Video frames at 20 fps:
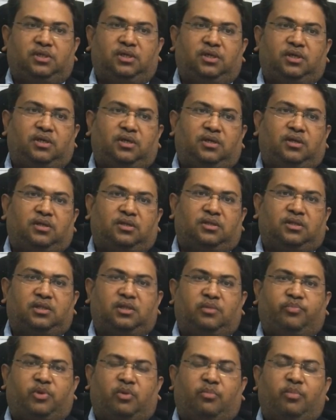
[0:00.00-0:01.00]
say that
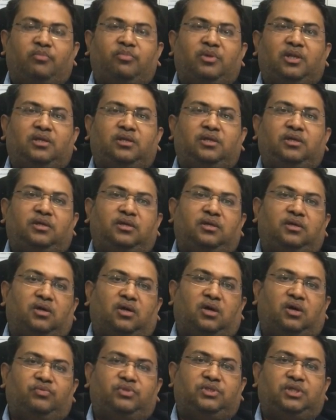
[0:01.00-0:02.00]
the probability
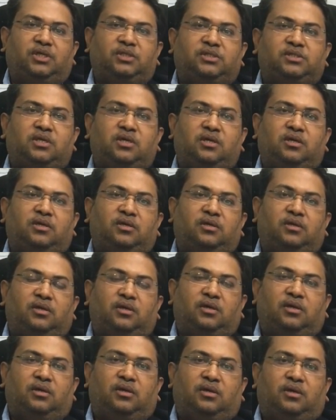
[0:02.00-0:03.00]
of GST
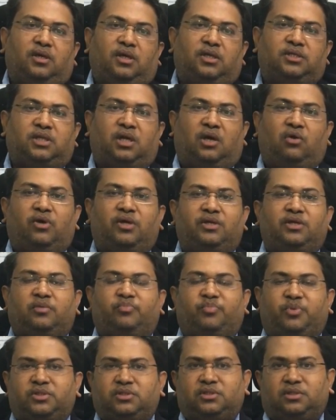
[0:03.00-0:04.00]
is now
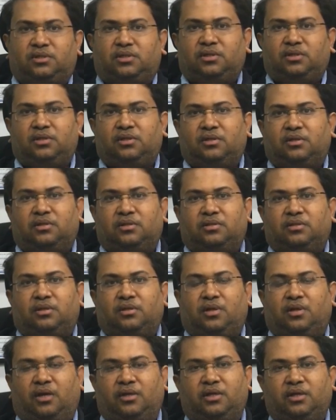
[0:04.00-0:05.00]
100%.
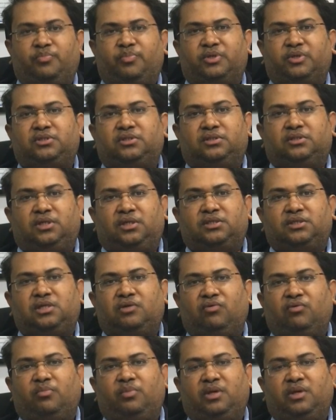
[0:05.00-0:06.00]
That 100%
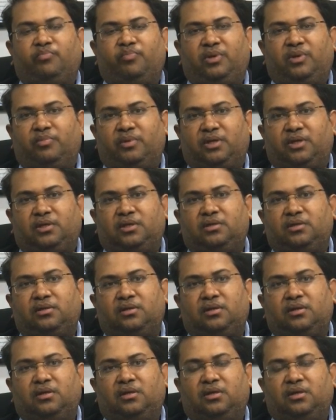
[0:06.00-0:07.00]
GST will be implemented
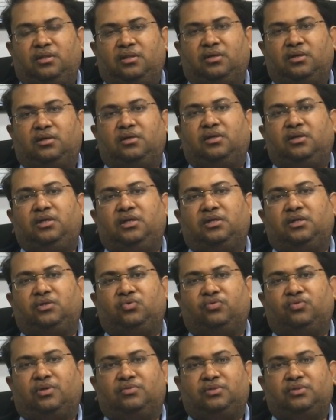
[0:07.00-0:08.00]
in the year
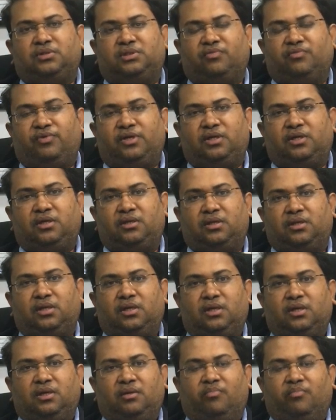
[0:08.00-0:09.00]
2017.
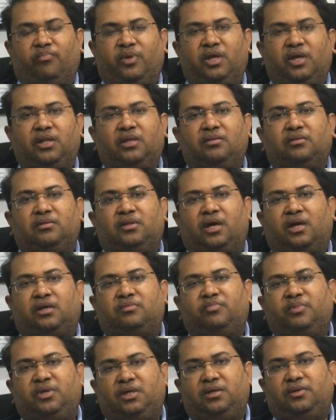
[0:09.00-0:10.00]
May
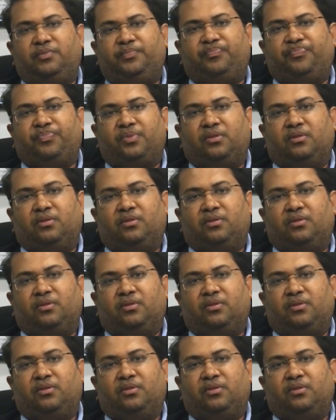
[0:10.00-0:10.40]
that be